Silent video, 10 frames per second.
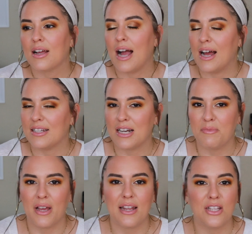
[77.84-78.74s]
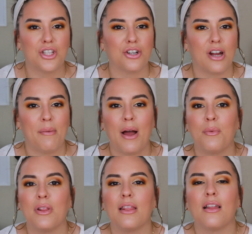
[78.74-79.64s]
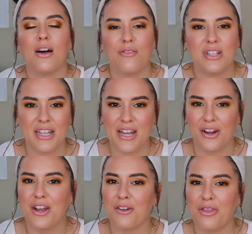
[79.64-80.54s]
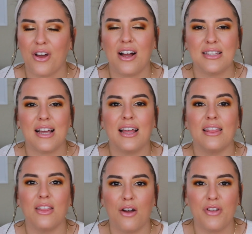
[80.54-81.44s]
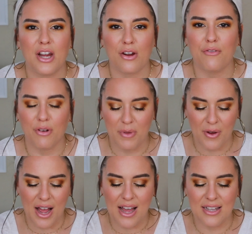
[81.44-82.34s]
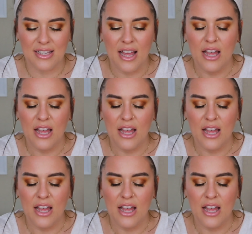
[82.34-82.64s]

Contact me on Instagram. I would love to hear your thoughts. I love hearing from you guys.